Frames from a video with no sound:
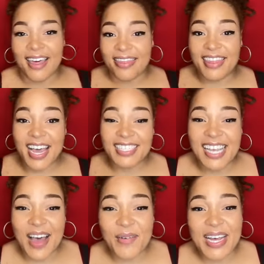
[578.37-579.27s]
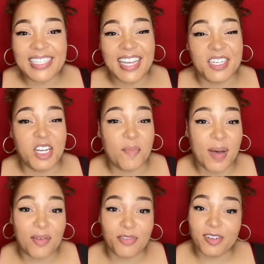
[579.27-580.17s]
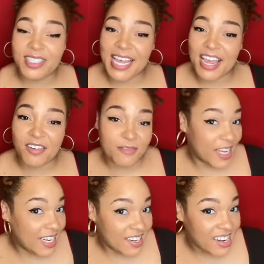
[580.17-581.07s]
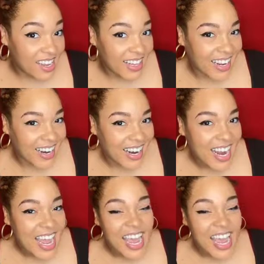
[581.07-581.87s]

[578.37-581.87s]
That's how I touch up my roots and faded color.